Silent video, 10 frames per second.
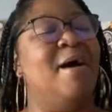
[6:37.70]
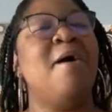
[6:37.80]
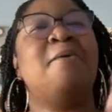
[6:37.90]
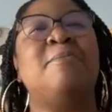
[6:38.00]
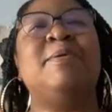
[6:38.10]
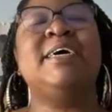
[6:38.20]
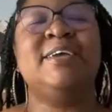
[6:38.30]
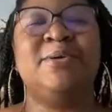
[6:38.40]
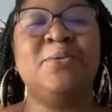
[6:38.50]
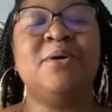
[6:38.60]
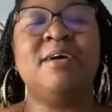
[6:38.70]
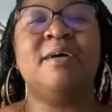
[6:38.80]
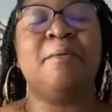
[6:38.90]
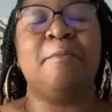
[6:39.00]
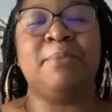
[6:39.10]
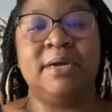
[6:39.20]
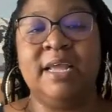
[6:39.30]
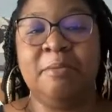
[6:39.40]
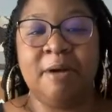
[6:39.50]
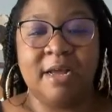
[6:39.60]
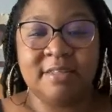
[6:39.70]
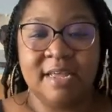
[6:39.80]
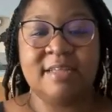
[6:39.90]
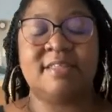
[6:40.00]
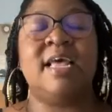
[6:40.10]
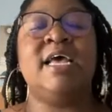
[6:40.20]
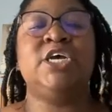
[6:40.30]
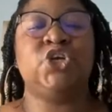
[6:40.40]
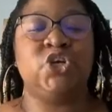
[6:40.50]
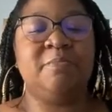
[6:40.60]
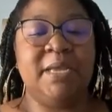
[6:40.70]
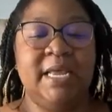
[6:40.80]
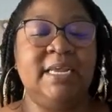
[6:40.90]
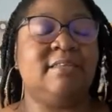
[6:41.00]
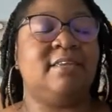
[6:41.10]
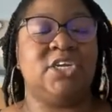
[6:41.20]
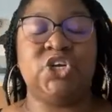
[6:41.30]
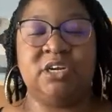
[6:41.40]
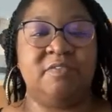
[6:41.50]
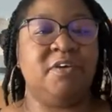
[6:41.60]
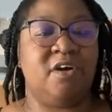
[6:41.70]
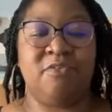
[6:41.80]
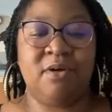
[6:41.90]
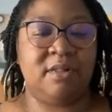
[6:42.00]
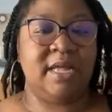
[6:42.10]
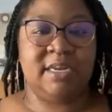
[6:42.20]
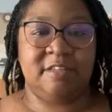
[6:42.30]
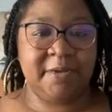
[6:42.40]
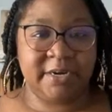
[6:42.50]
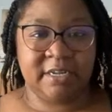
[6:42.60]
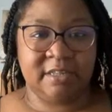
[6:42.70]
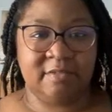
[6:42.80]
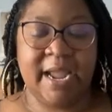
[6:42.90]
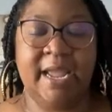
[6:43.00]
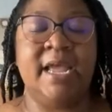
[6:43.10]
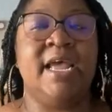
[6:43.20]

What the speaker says: But your booking process should be an extension of your overall client experience, right?